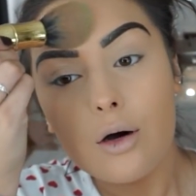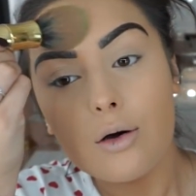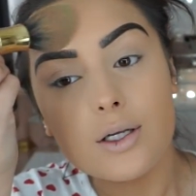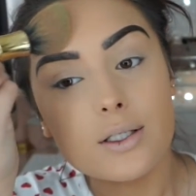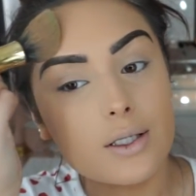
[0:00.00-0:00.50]

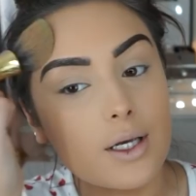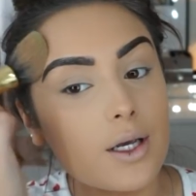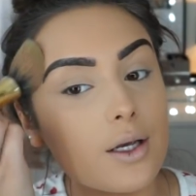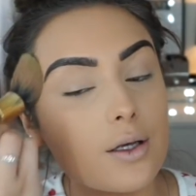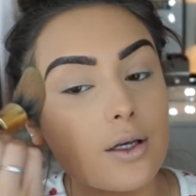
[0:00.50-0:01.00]

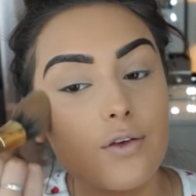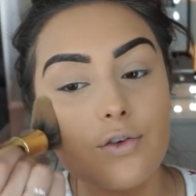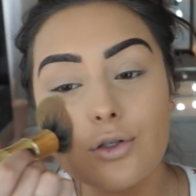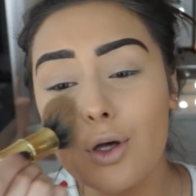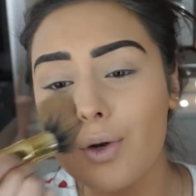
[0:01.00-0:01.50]
Honestly, if
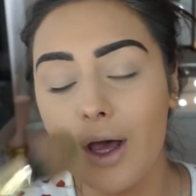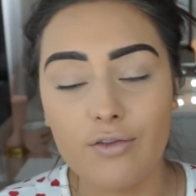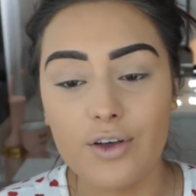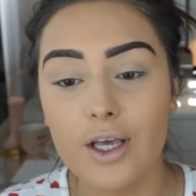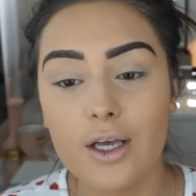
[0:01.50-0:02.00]
you don't
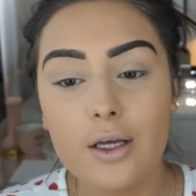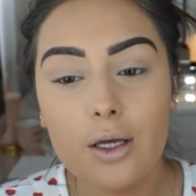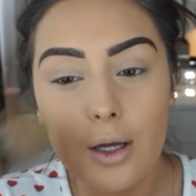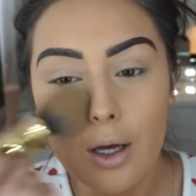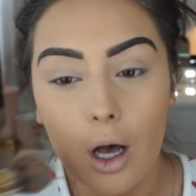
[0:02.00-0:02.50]
have it,
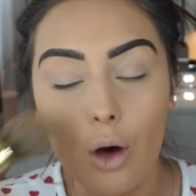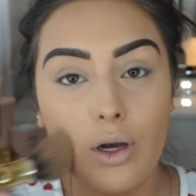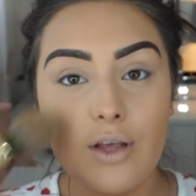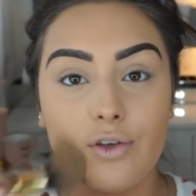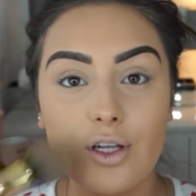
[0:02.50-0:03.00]
I'll
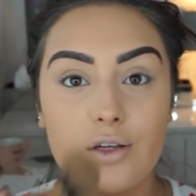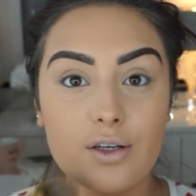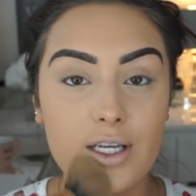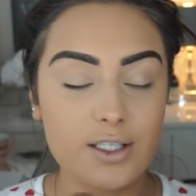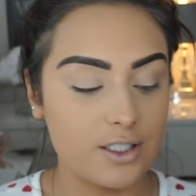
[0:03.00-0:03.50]
leave it
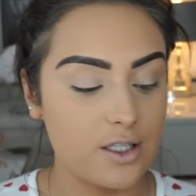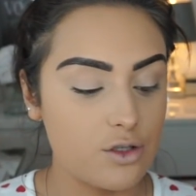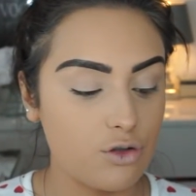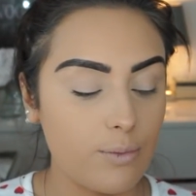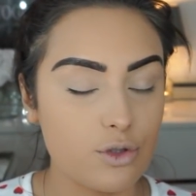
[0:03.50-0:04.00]
linked in the
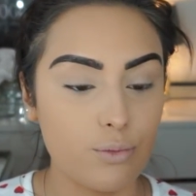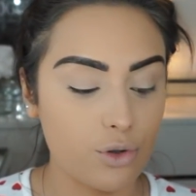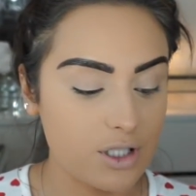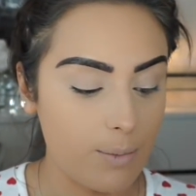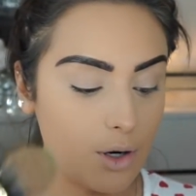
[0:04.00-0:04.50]
description
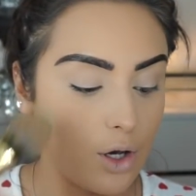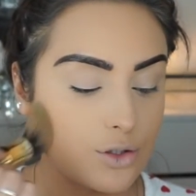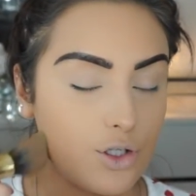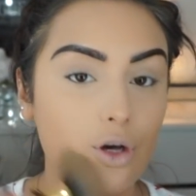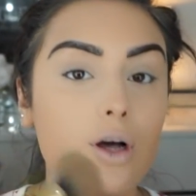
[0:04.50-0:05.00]
box down below
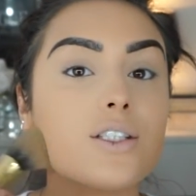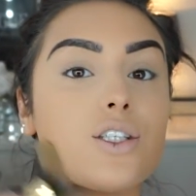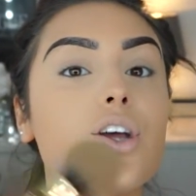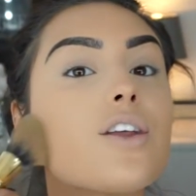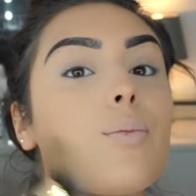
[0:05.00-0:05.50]
so you guys
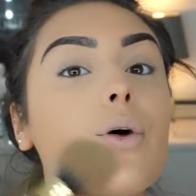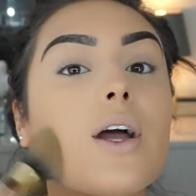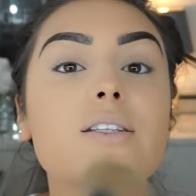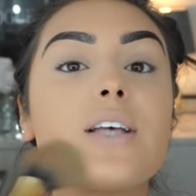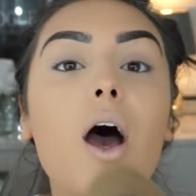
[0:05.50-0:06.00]
can check the
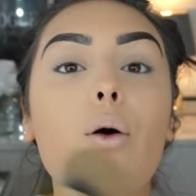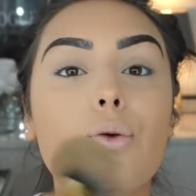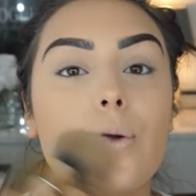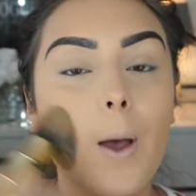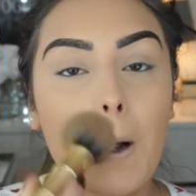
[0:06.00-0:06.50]
price out
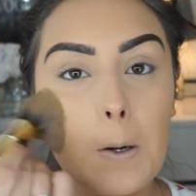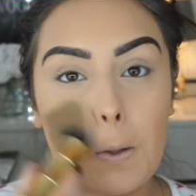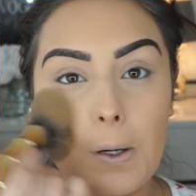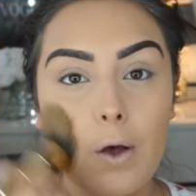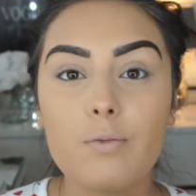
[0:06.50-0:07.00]
and all of that kind
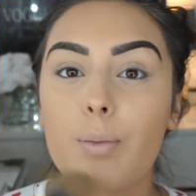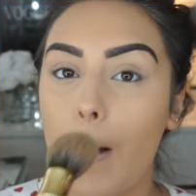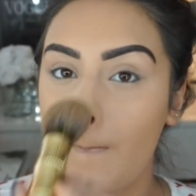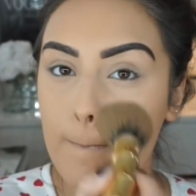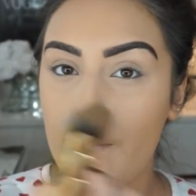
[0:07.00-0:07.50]
of stuff.
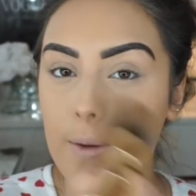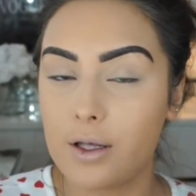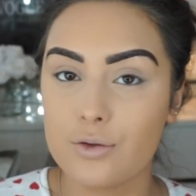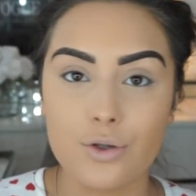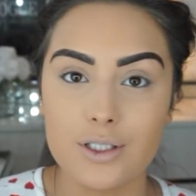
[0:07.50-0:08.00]
But
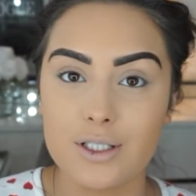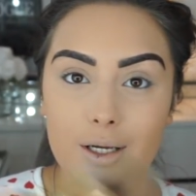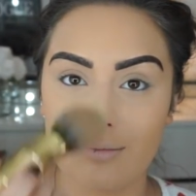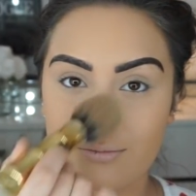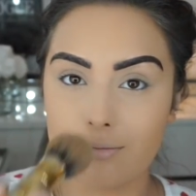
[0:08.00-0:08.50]
it's
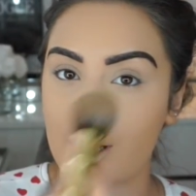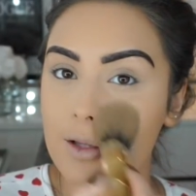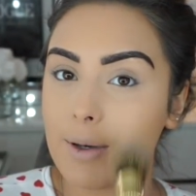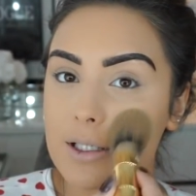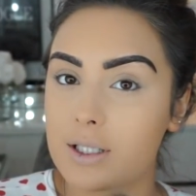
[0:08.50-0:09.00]
honestly like
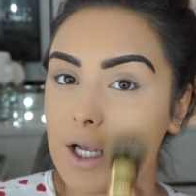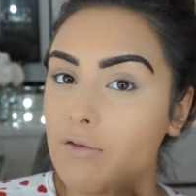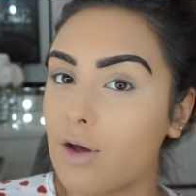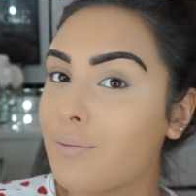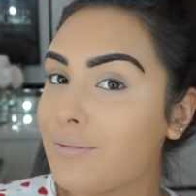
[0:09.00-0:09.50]
the best thing
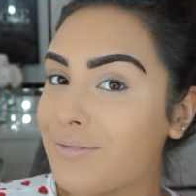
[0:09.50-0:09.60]
ever.